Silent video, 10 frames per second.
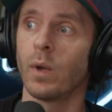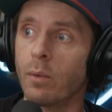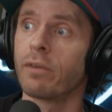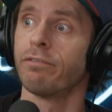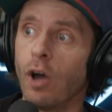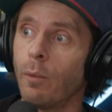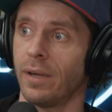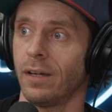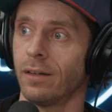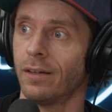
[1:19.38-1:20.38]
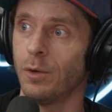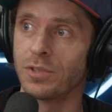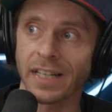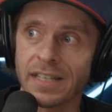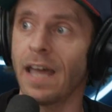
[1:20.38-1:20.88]
We were filming. It
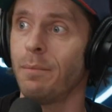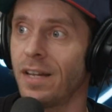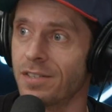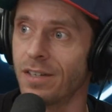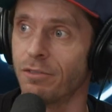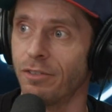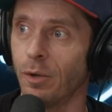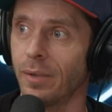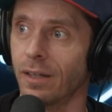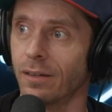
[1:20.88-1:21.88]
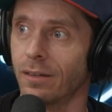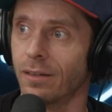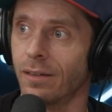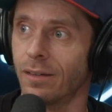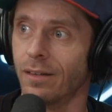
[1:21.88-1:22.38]
was like 10 minutes into filming.
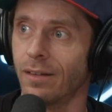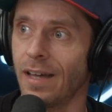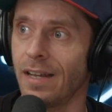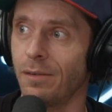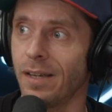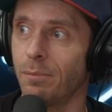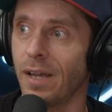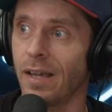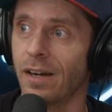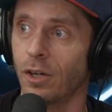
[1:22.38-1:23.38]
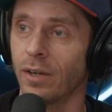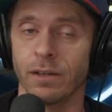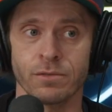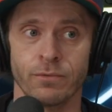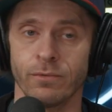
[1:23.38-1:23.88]
Wow. And he had to go
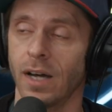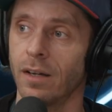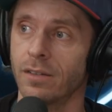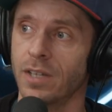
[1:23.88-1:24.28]
get a